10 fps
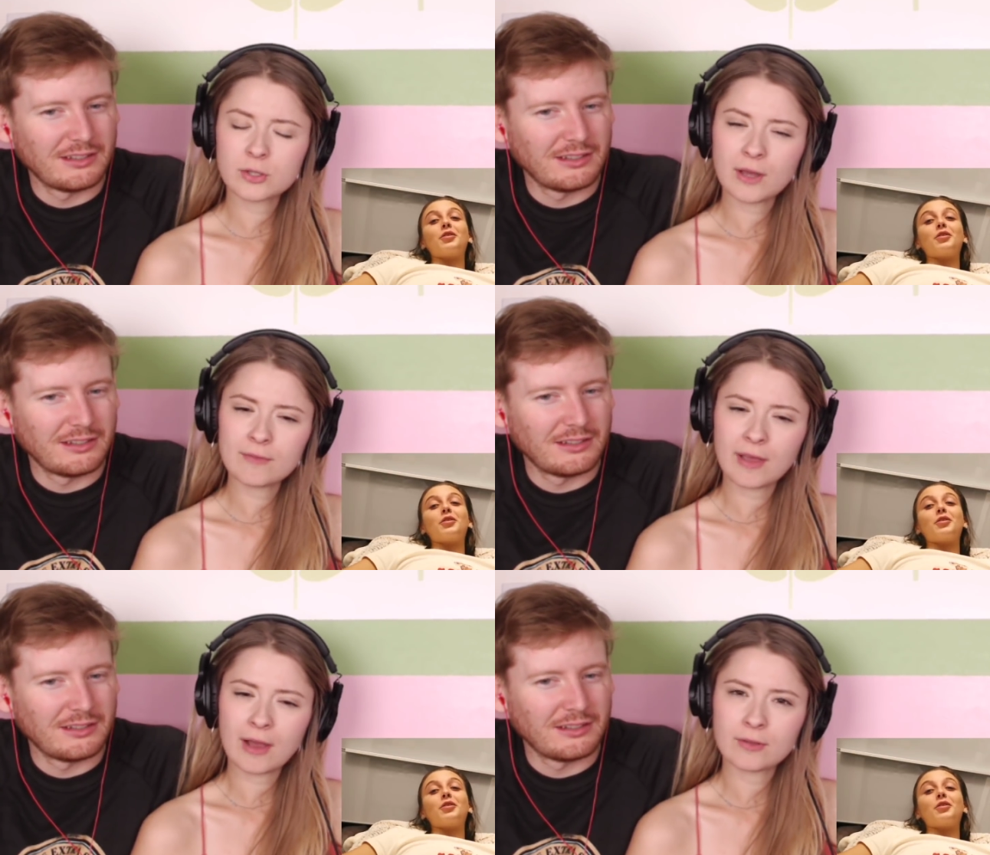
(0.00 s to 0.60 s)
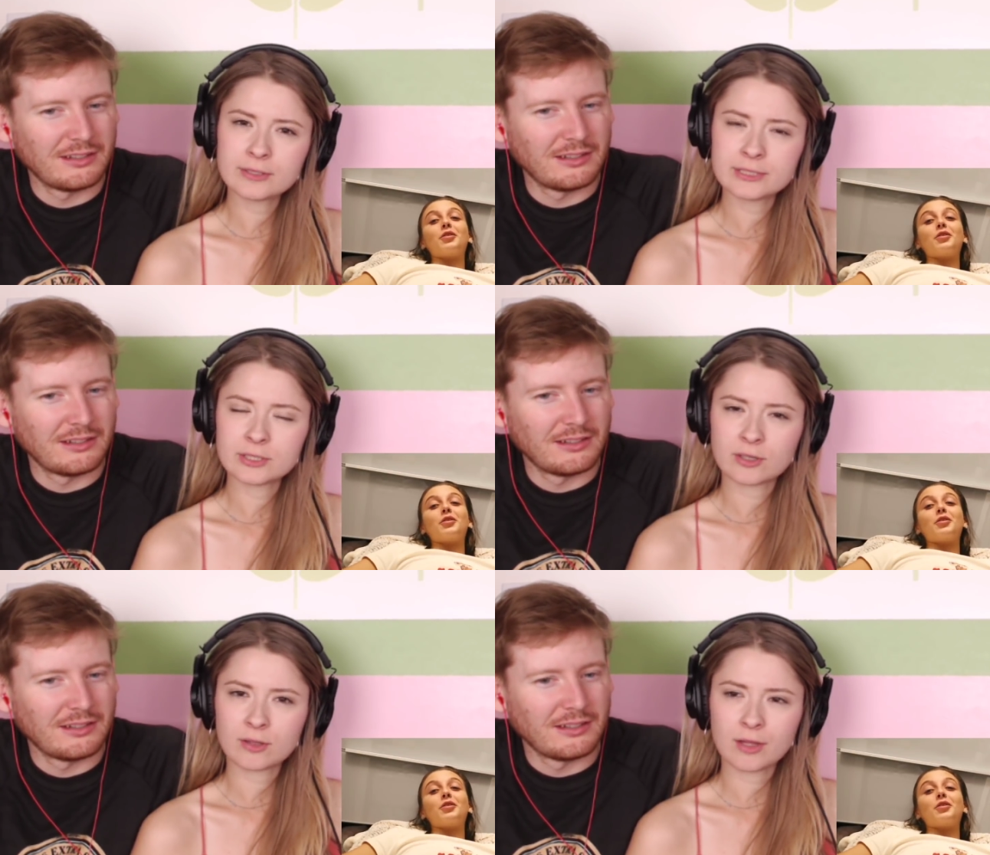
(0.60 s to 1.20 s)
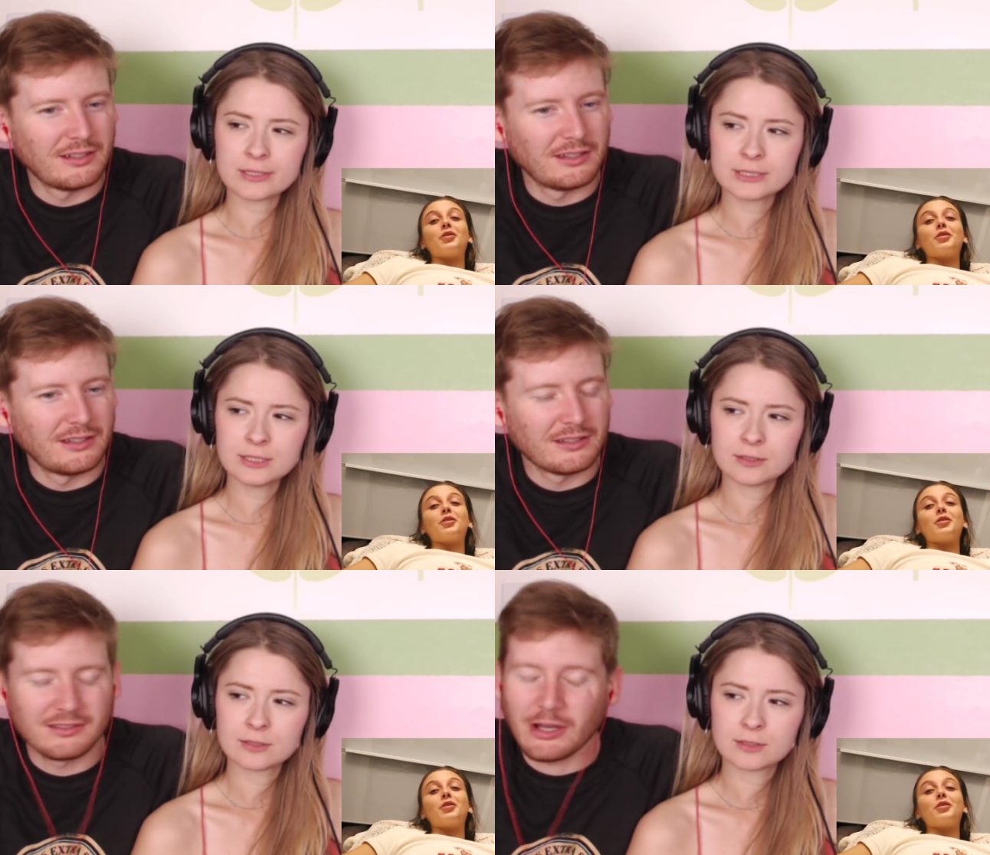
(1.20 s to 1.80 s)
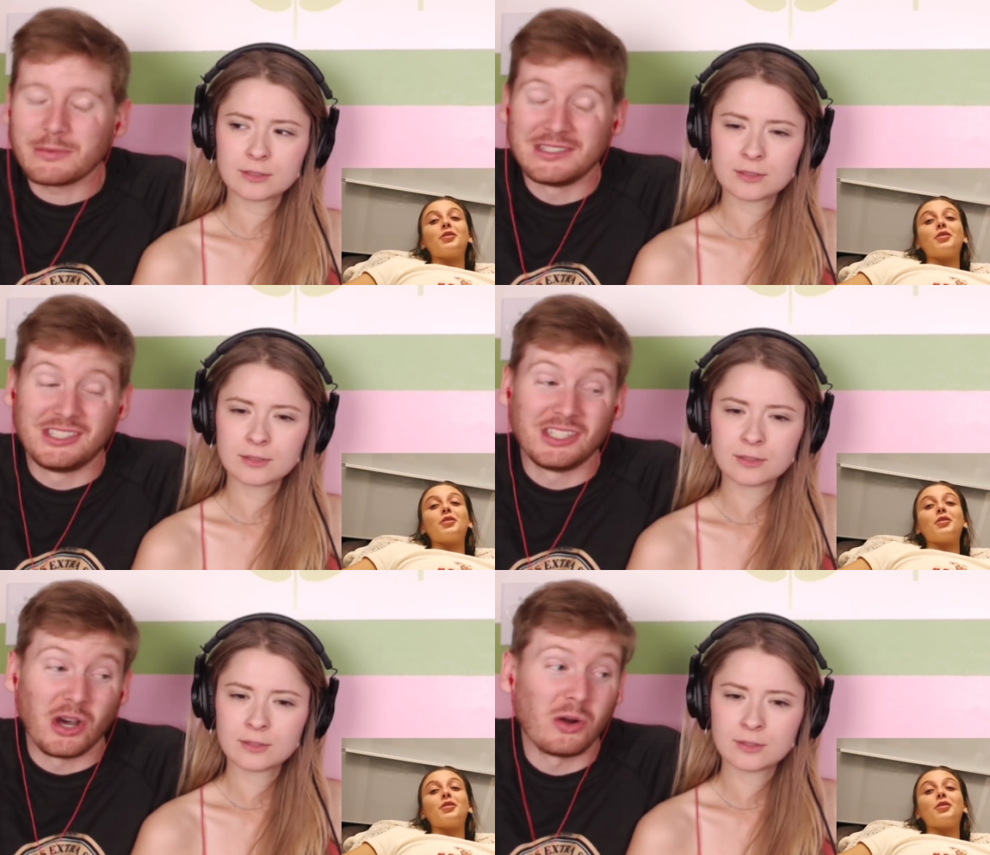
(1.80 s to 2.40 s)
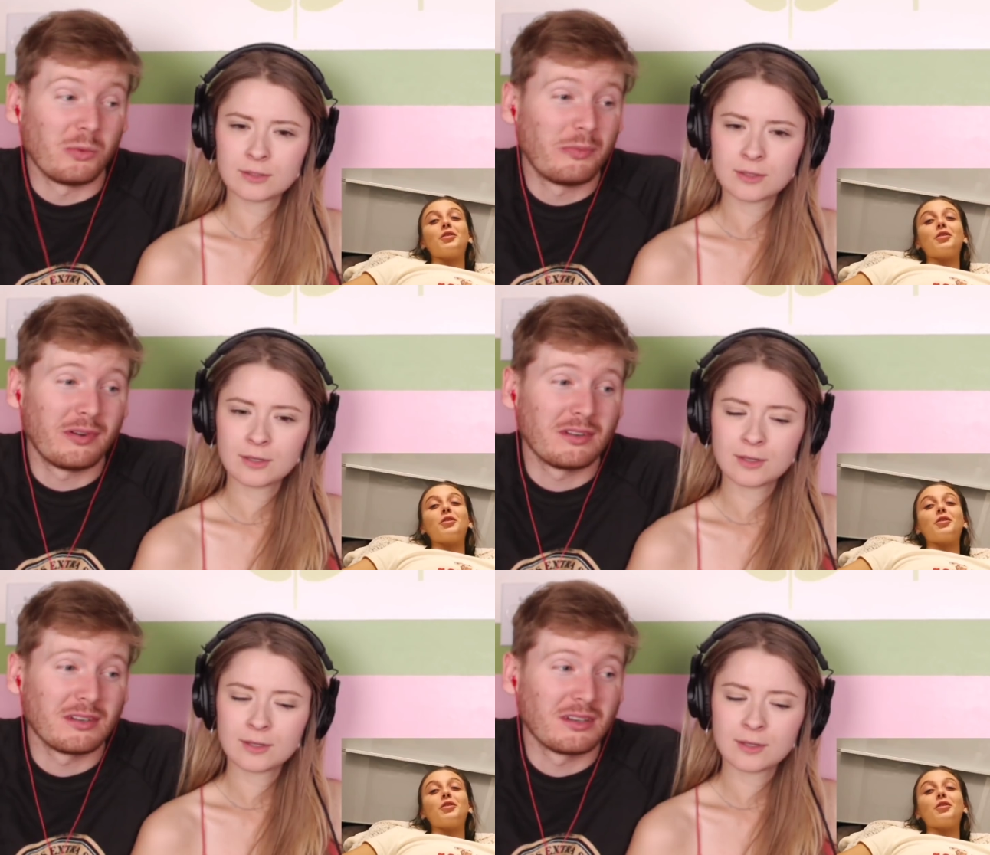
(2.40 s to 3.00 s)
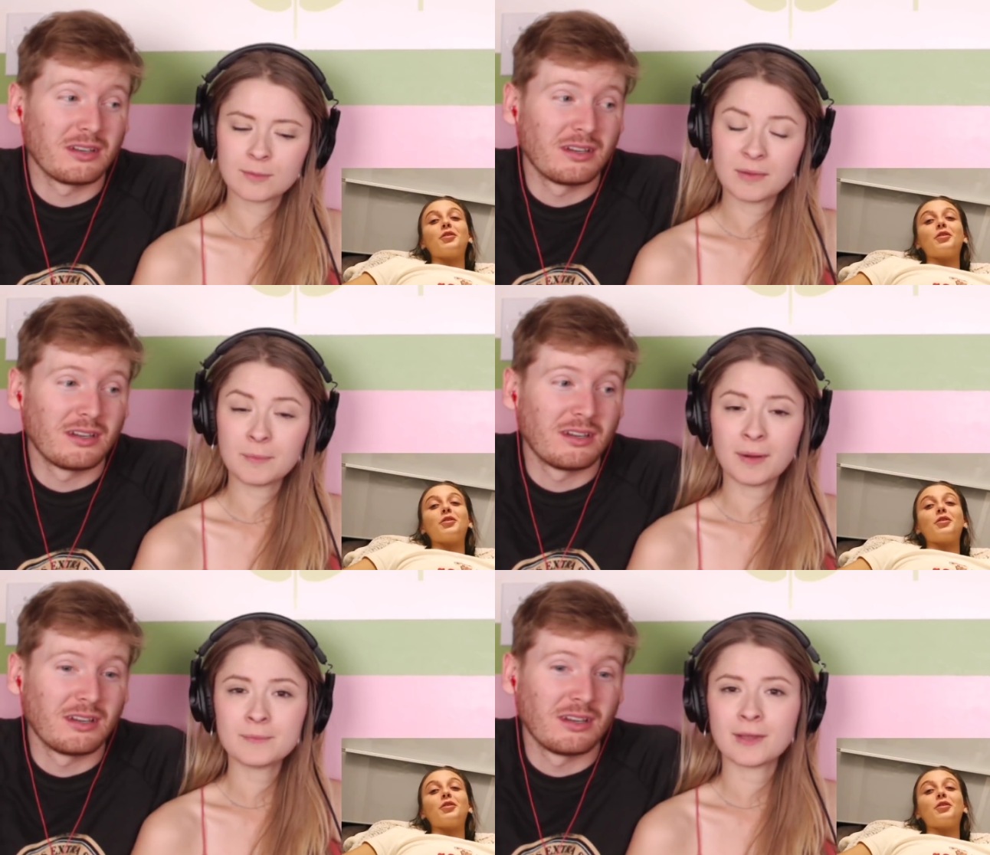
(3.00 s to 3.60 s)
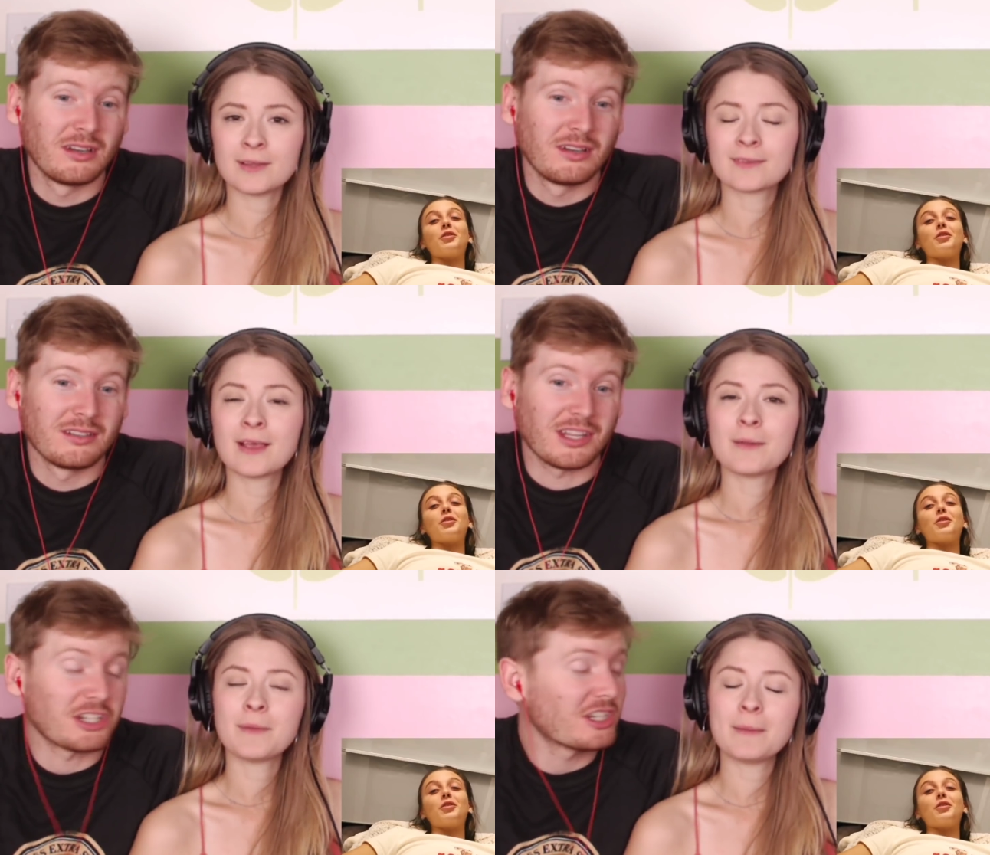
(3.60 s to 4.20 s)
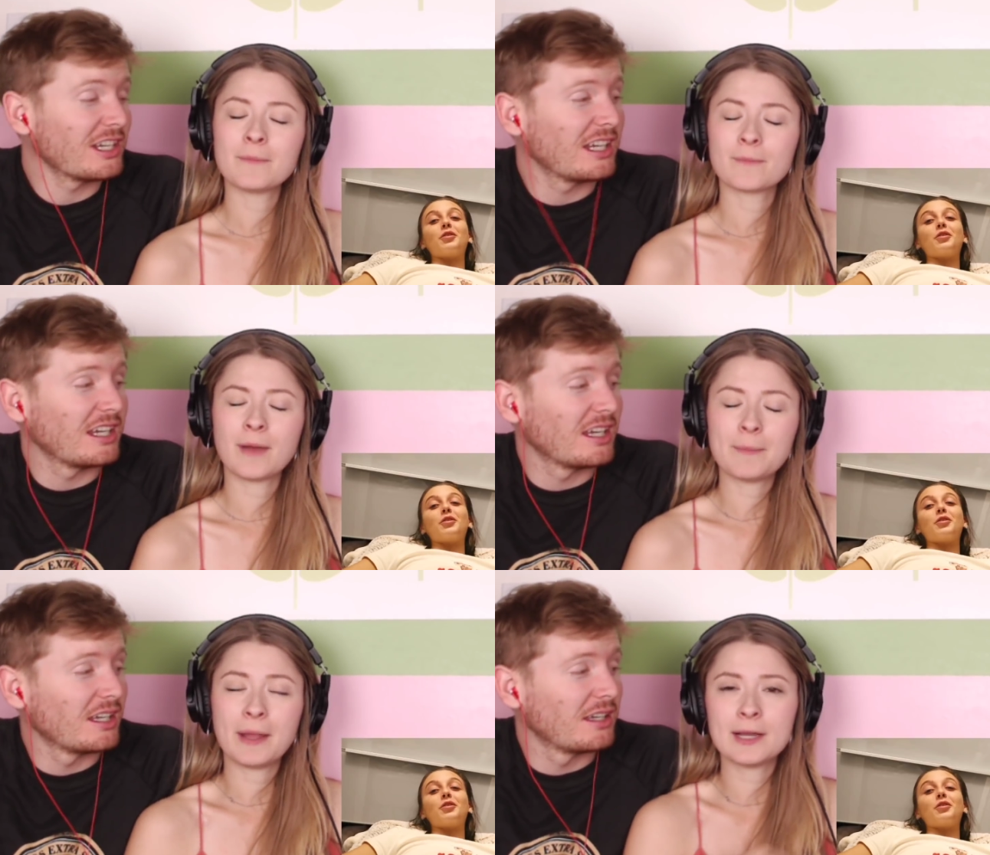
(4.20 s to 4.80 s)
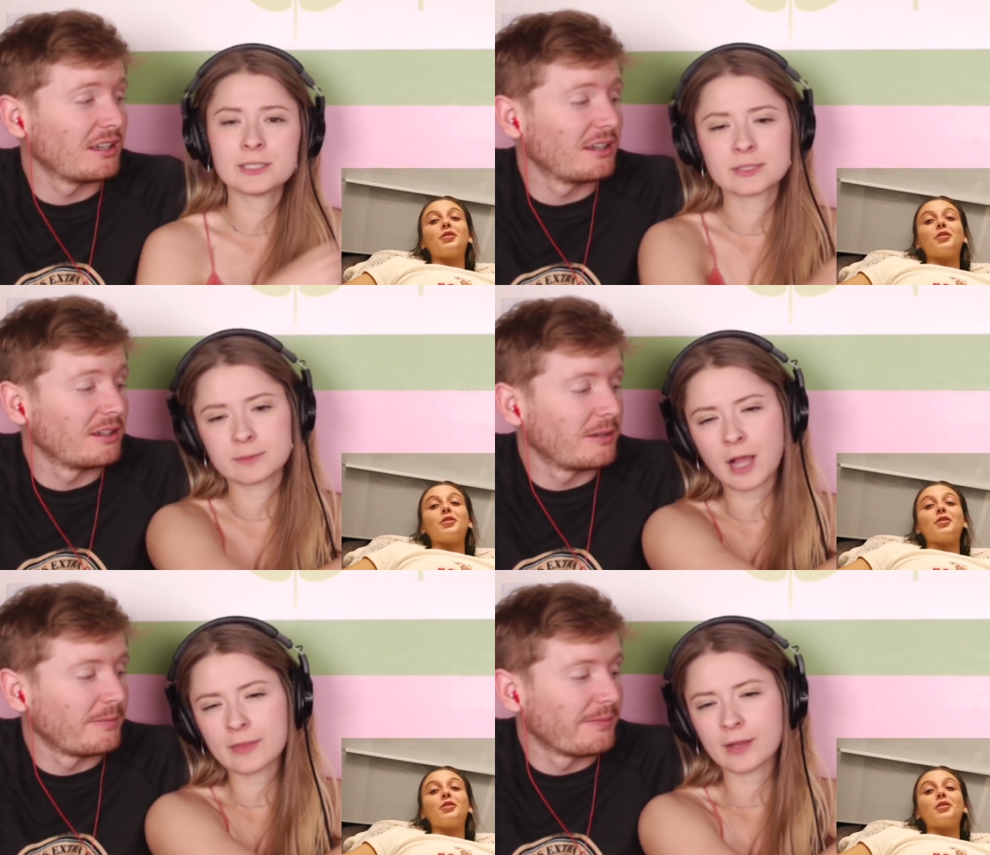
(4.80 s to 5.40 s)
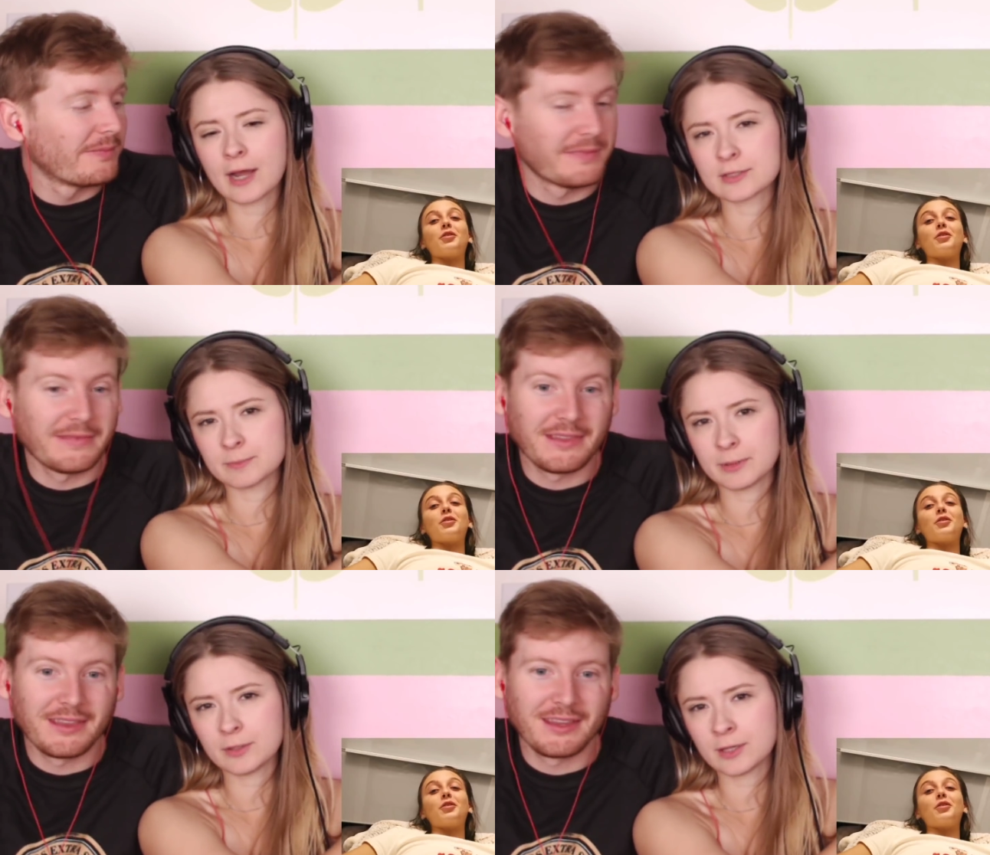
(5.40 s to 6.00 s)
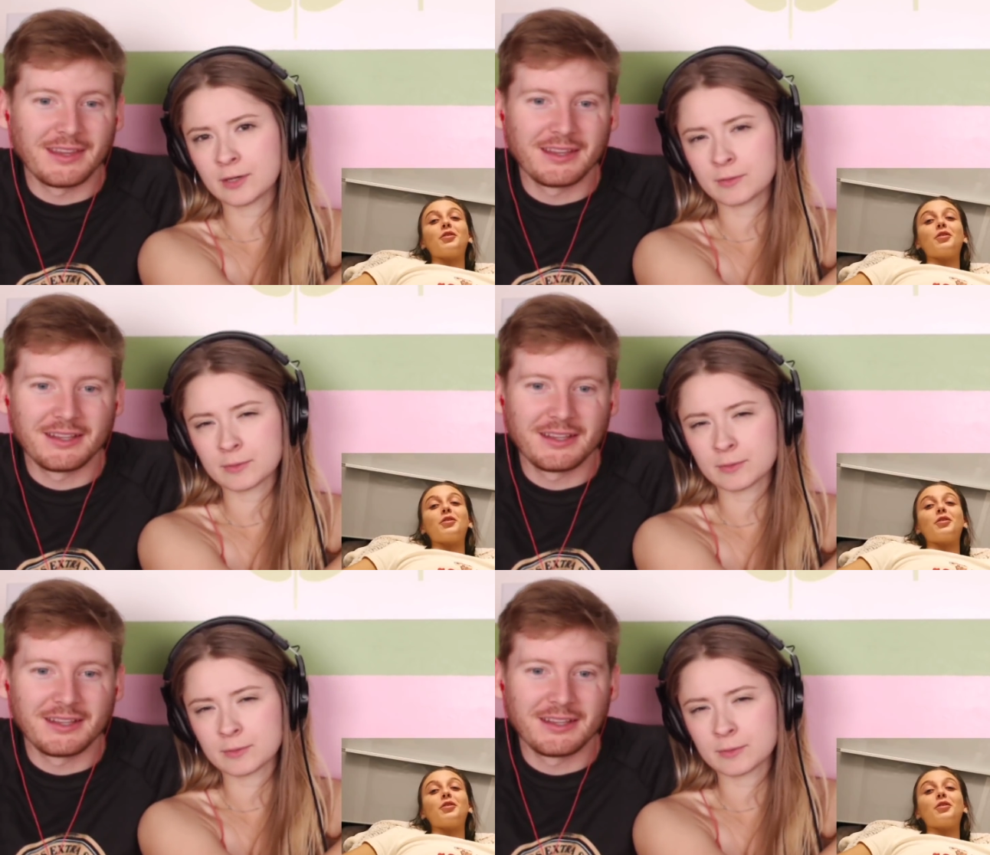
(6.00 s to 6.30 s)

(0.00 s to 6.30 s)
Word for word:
Speaker 1: you have outlets in your closet?
Speaker 2: That'd be dope.
Speaker 1: My mom does. Does my, she? My parents got their house built, you know, with